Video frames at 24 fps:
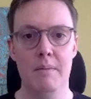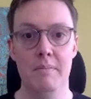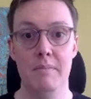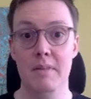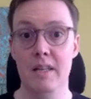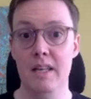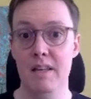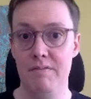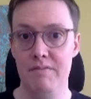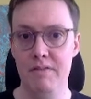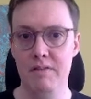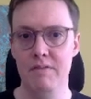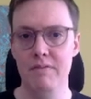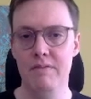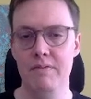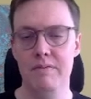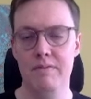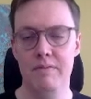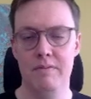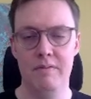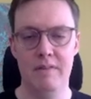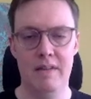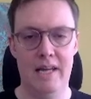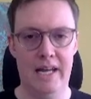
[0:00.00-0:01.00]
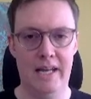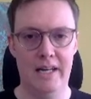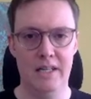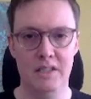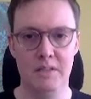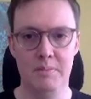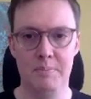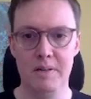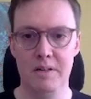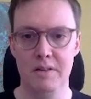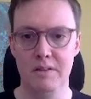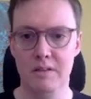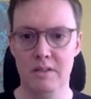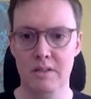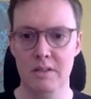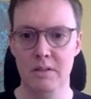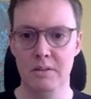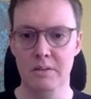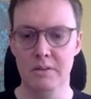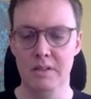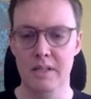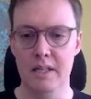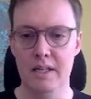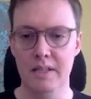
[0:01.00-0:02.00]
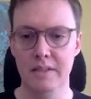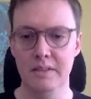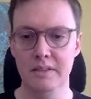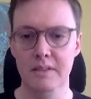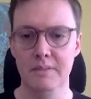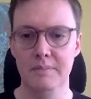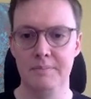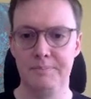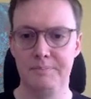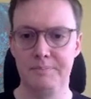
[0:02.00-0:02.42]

if you've had experience in those lines.